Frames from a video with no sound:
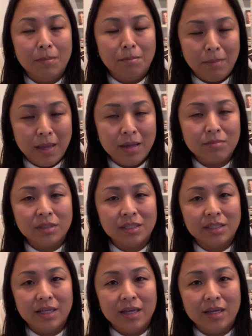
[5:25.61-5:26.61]
Make
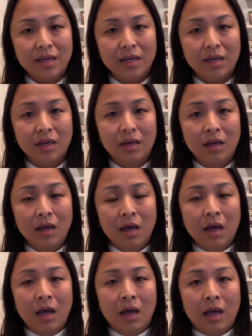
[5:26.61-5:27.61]
mistake.
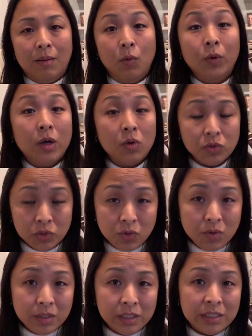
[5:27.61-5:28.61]
We
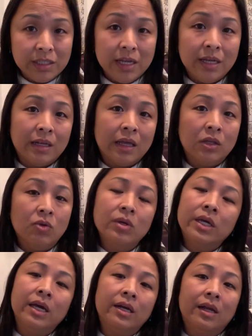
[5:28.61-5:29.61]
also understand that you
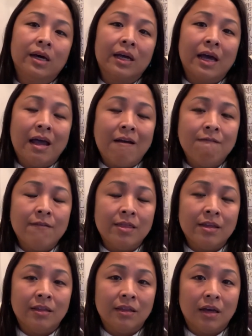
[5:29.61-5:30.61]
cannot get
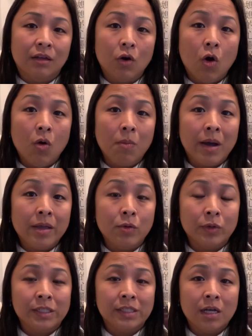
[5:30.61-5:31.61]
everything done all by
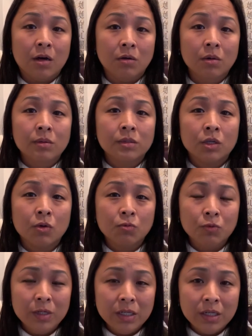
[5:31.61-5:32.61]
yourself. So
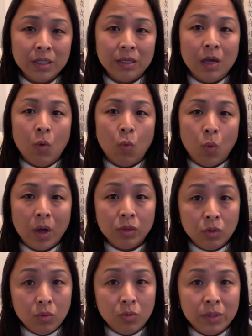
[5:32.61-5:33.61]
really,
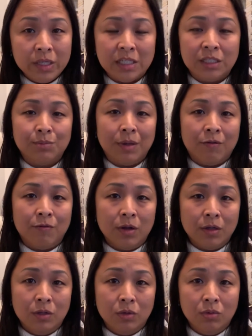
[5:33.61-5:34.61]
what do we expect
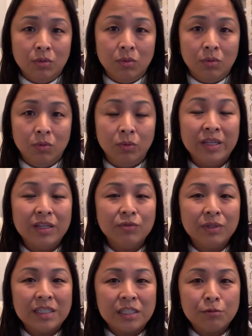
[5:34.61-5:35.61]
from you? We
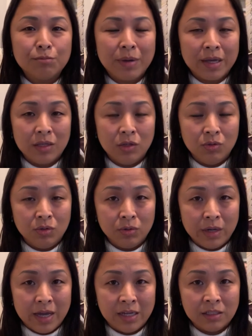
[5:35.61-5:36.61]
expect you to
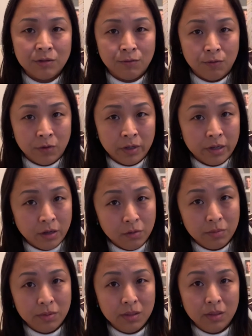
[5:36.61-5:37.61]
ask for
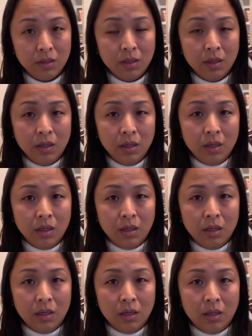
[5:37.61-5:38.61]
help.
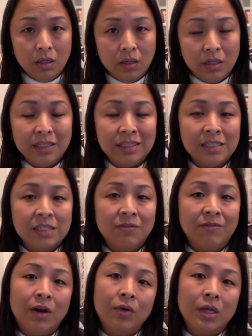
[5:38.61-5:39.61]
This is a
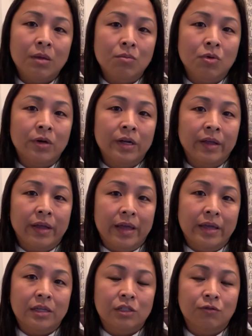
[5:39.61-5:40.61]
very important
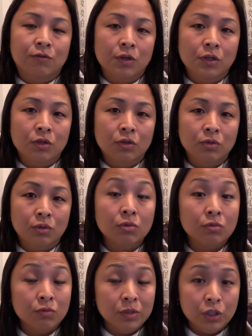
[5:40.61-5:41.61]
age for you to
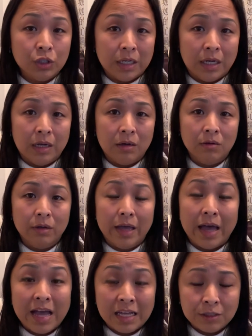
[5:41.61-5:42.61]
reach out,
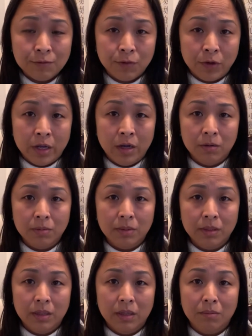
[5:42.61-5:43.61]
ask for help,
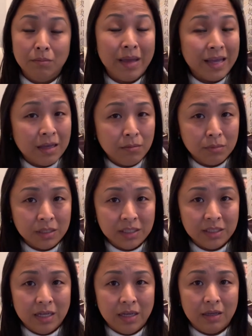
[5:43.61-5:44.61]
making
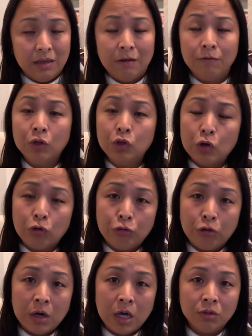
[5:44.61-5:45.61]
mistake. If you don't
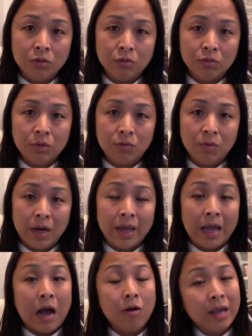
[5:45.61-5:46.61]
know how to do it right,
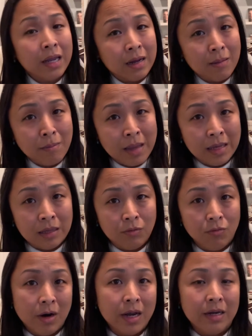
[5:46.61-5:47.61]
how can I make it
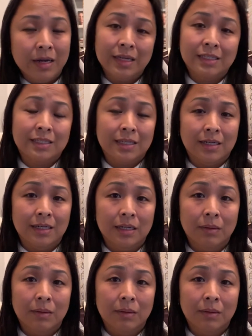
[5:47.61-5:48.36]
right next time?